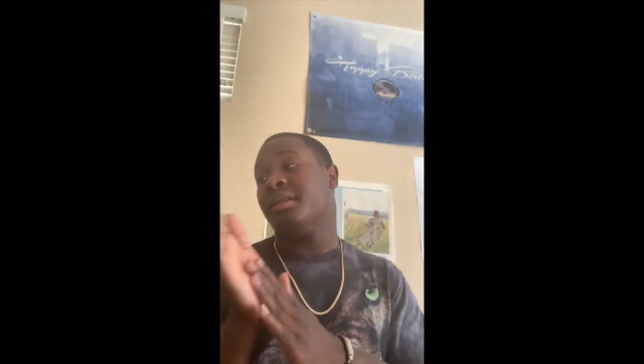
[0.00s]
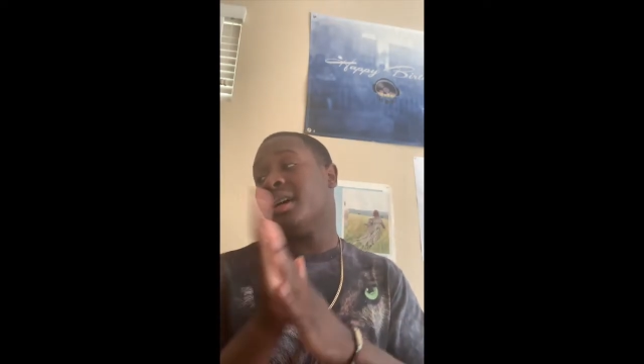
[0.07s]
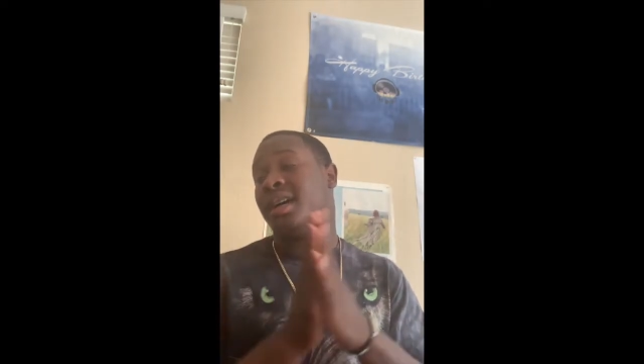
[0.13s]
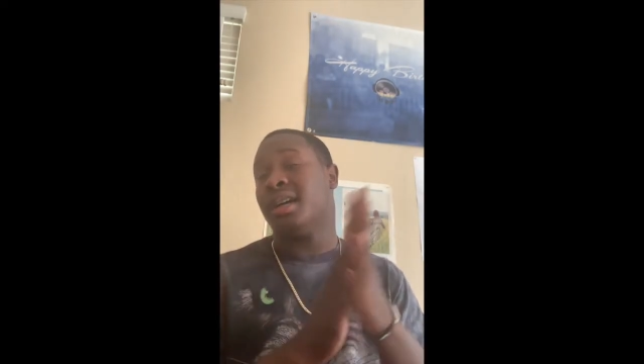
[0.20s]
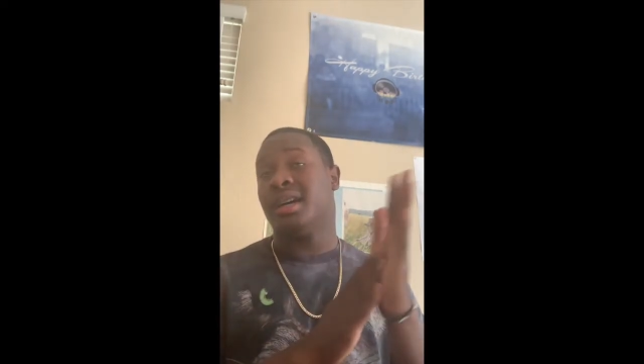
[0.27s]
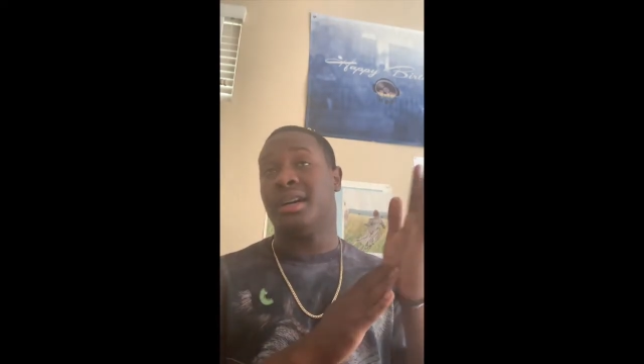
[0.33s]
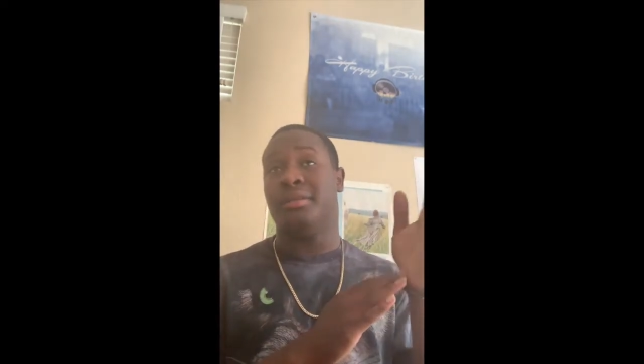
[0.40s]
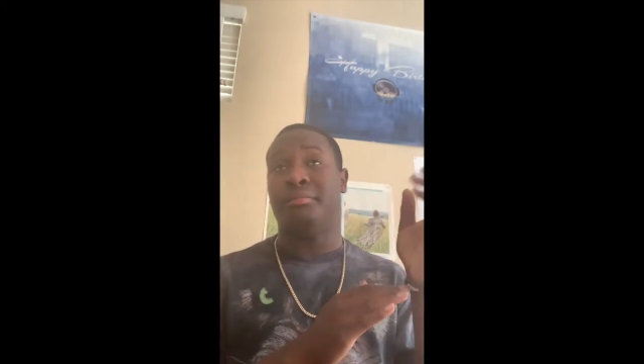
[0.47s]

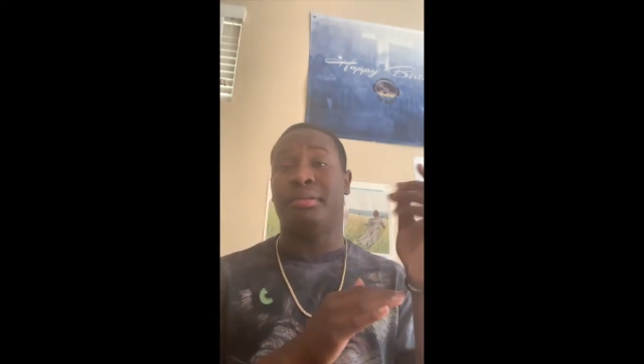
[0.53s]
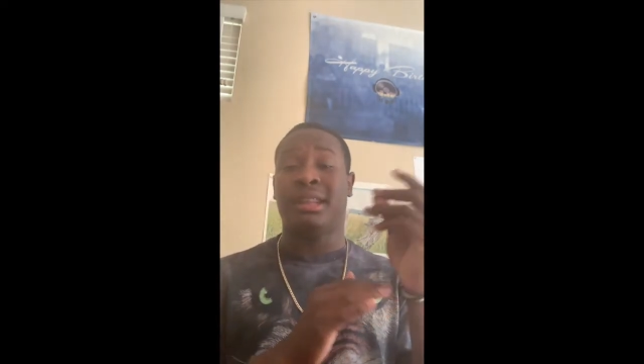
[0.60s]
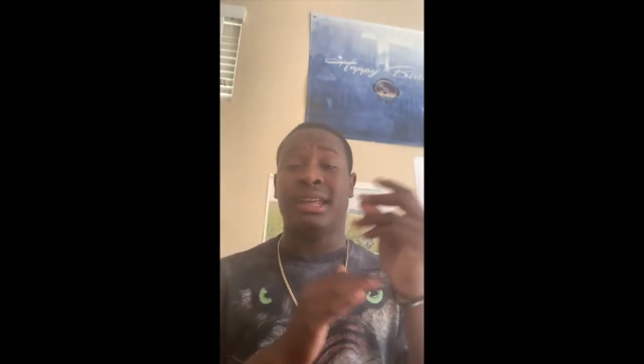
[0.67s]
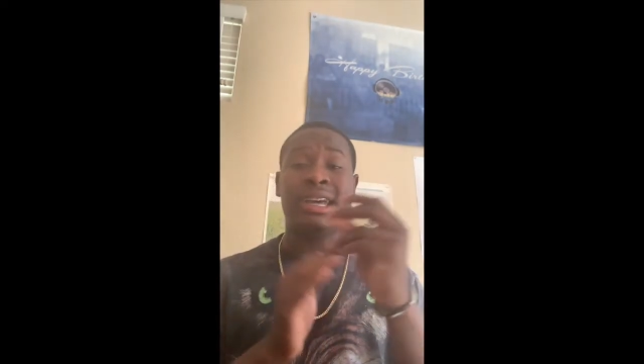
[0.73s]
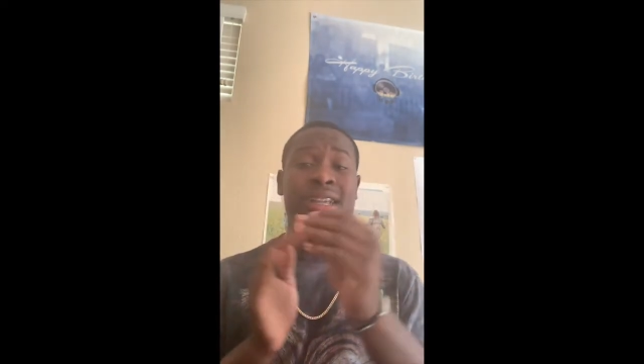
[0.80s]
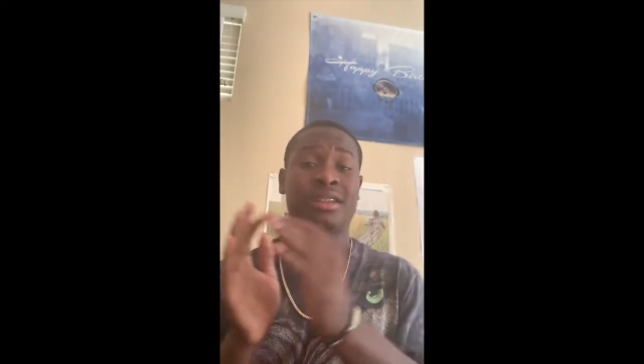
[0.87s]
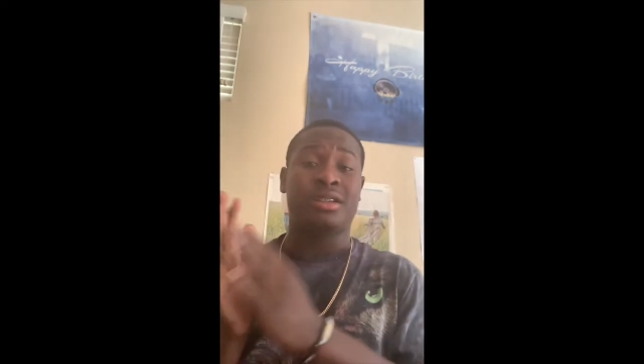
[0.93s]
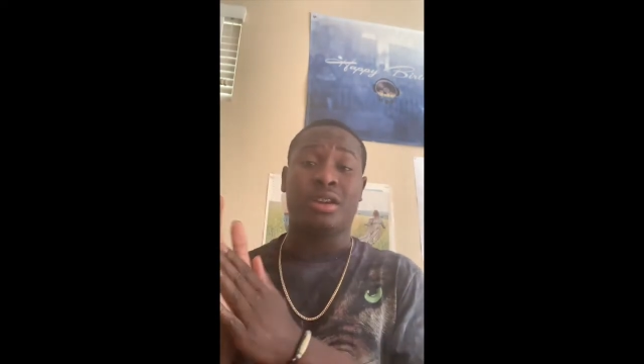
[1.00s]

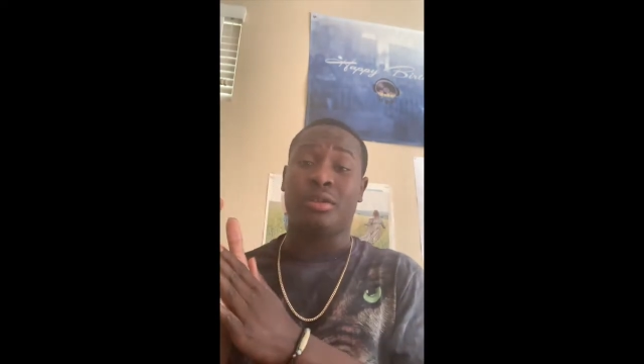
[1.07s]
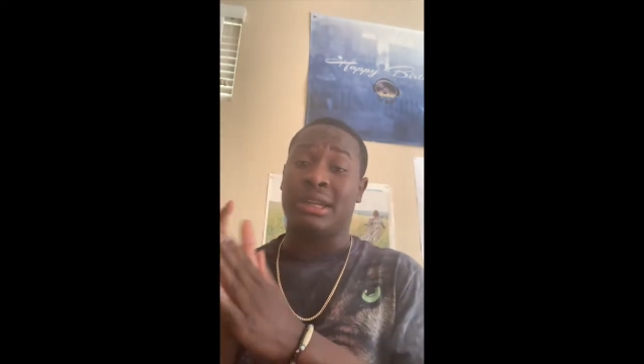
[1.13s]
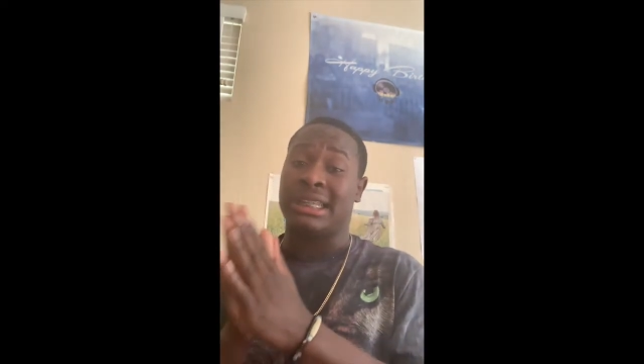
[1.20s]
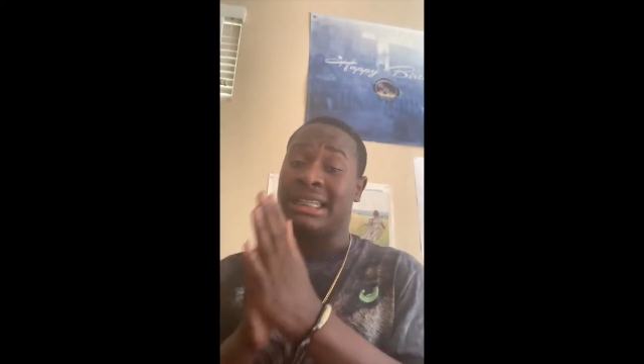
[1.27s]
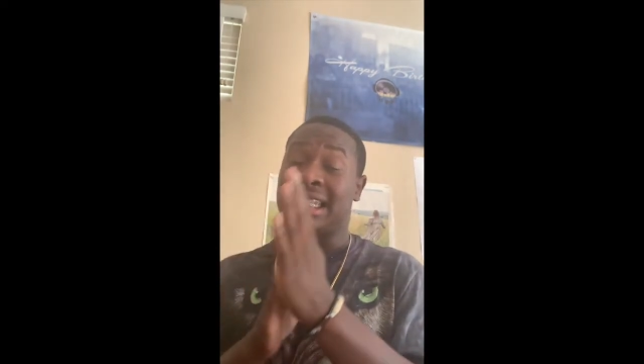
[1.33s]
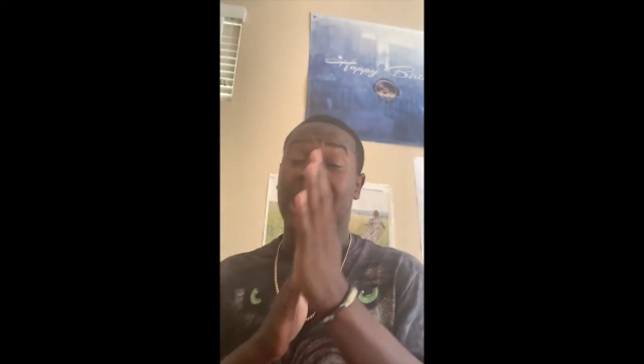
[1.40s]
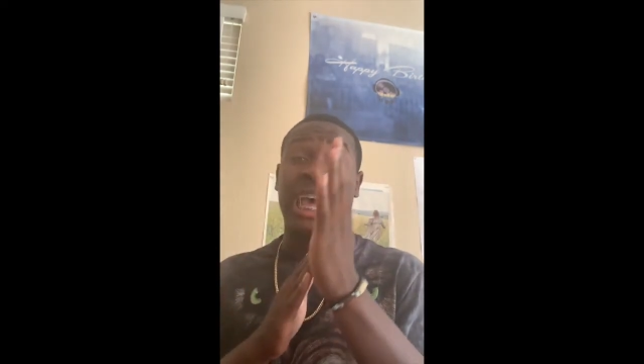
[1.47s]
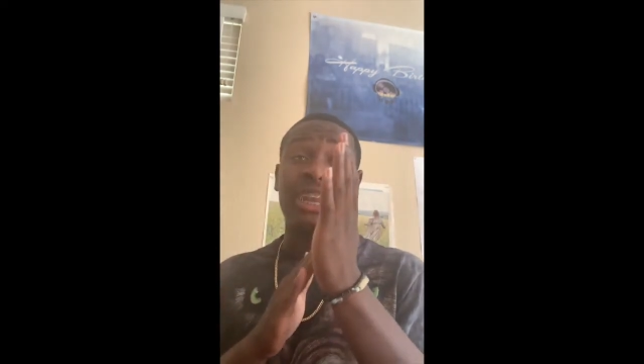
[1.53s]
Bledsoe is
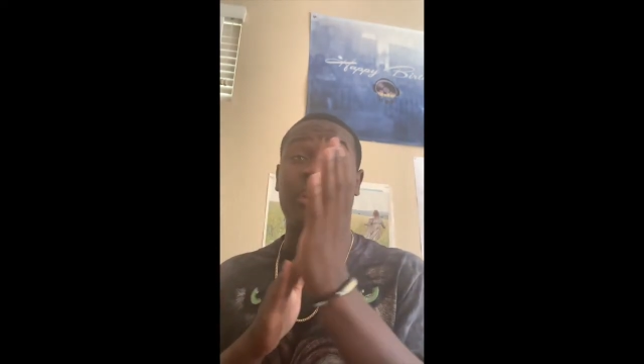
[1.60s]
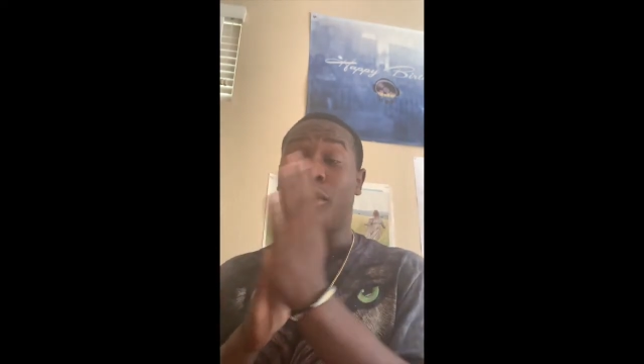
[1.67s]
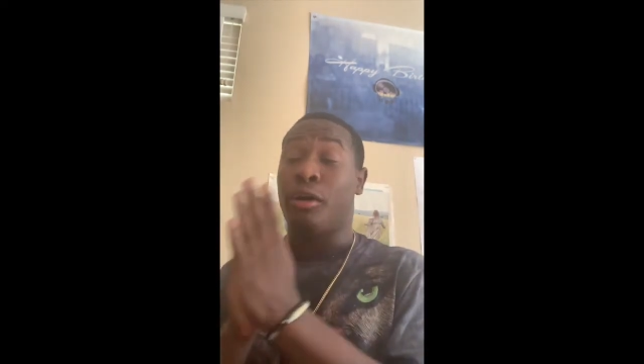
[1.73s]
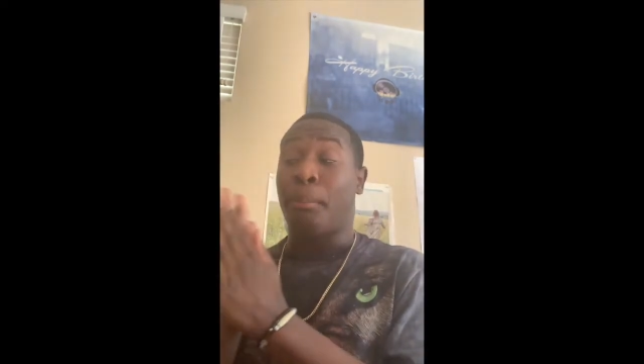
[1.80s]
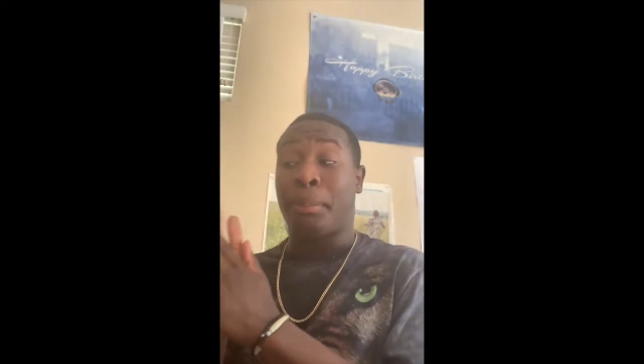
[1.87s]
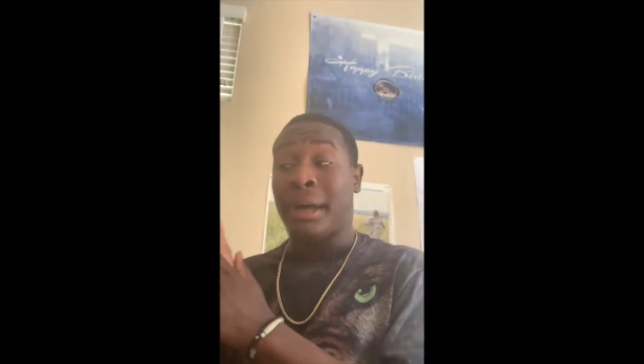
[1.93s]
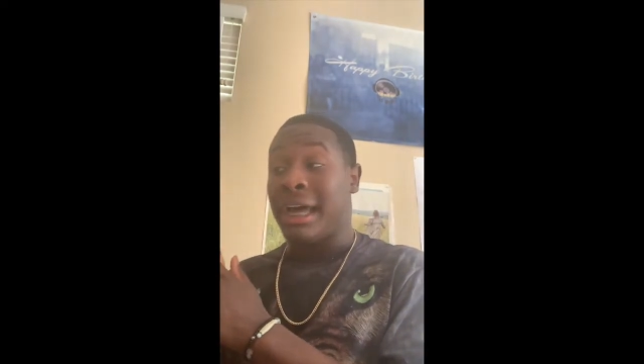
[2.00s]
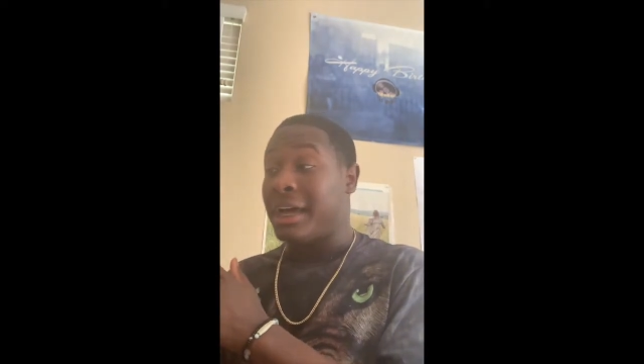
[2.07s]
not no
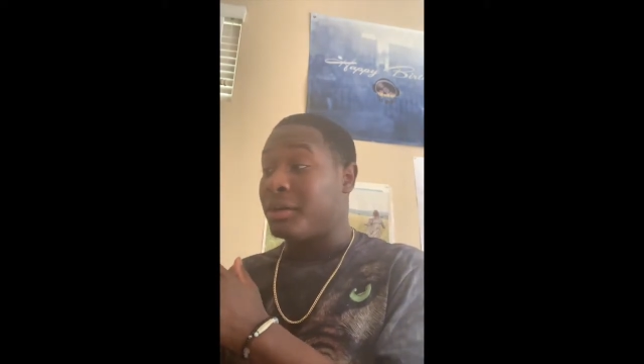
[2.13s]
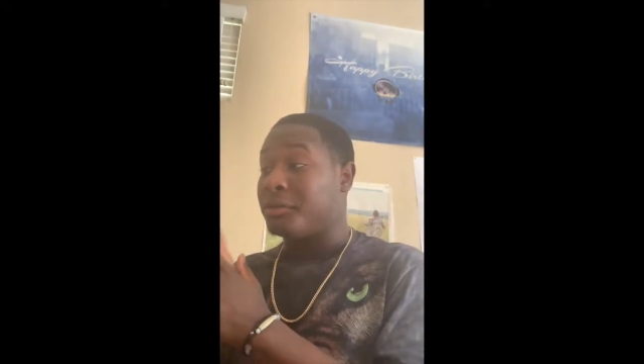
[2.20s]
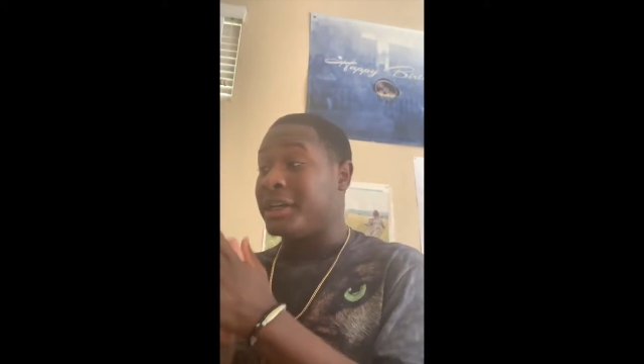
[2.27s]
punk